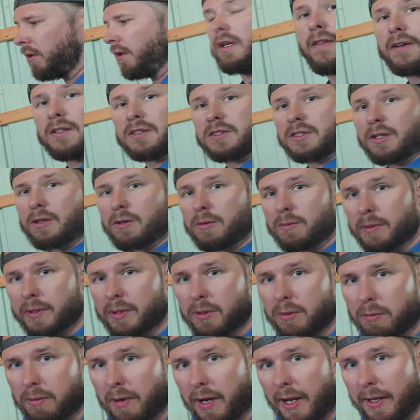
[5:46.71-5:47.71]
now there's no
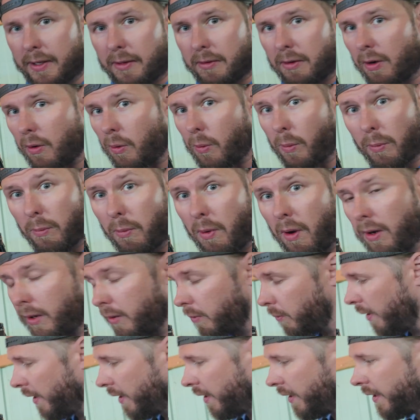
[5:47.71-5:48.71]
real right or
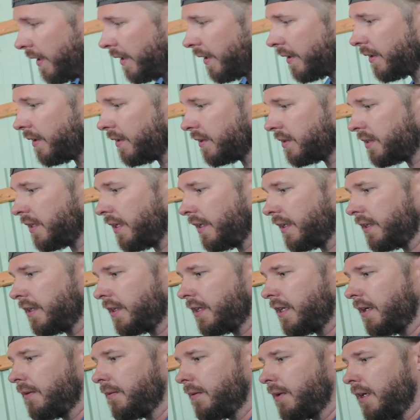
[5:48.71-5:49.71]
wrong way to get this thing to
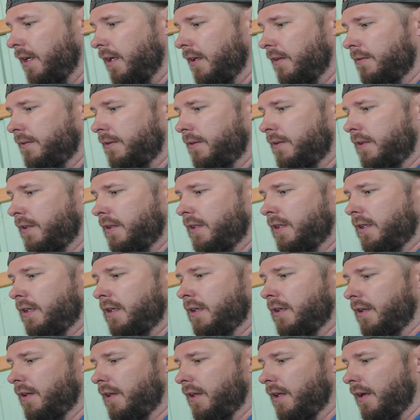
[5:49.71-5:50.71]
come off.
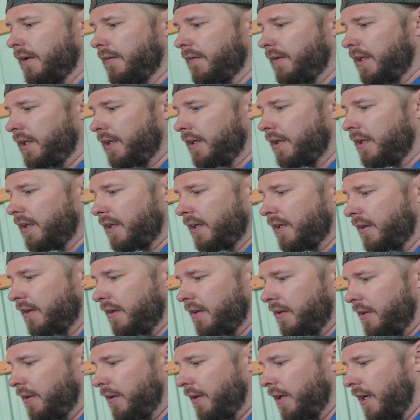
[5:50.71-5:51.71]
I mean,
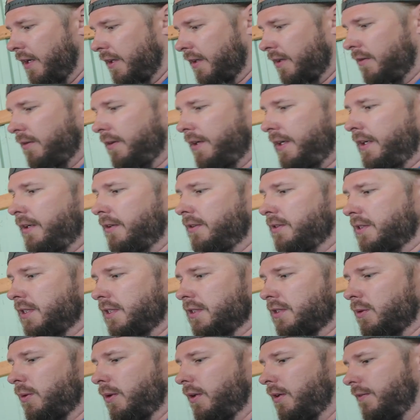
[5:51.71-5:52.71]
you're not gonna reuse
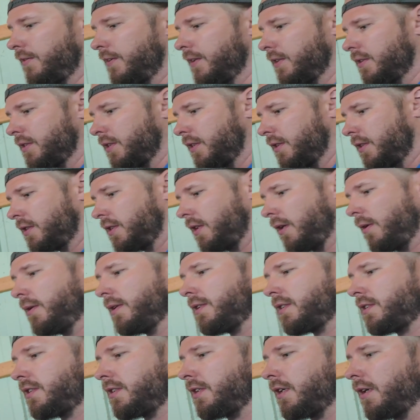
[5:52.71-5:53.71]
this oil filter, so
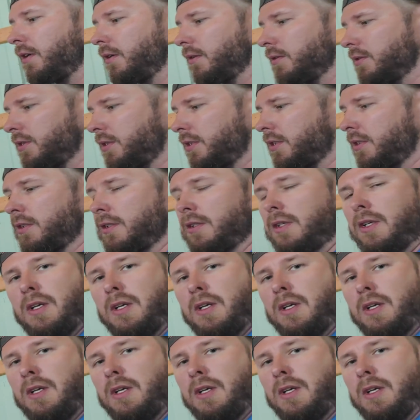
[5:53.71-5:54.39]
it's toast.